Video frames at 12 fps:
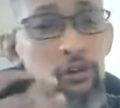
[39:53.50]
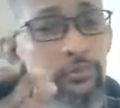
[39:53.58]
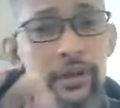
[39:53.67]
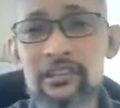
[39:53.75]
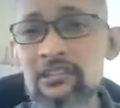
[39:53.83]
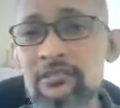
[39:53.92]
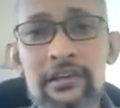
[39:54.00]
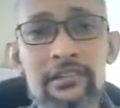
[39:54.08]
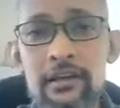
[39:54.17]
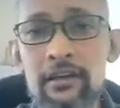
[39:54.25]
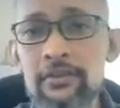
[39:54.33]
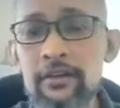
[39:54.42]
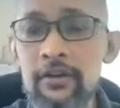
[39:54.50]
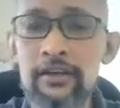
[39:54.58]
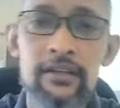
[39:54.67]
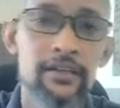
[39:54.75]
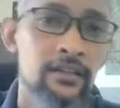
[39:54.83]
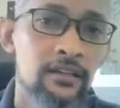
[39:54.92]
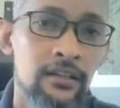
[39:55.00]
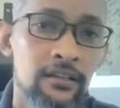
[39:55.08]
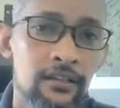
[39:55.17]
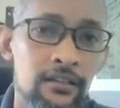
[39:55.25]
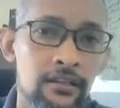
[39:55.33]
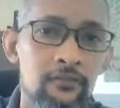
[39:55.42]
practice myself there. Okay.
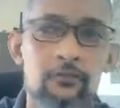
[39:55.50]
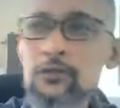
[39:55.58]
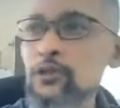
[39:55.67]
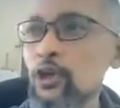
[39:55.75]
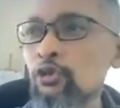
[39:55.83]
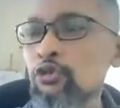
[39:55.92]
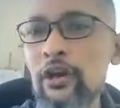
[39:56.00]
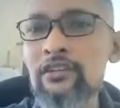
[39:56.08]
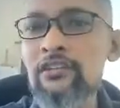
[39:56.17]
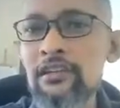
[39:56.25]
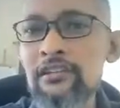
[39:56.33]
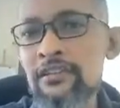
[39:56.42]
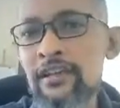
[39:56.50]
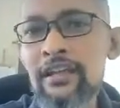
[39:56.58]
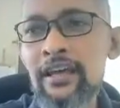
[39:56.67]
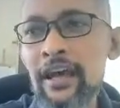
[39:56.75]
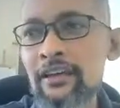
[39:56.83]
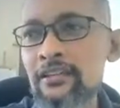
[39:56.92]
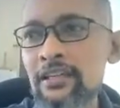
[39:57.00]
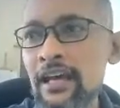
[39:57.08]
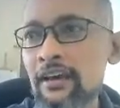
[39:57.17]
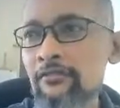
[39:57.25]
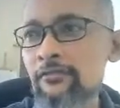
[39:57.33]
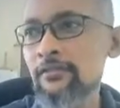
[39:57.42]
For those who actually say they actually have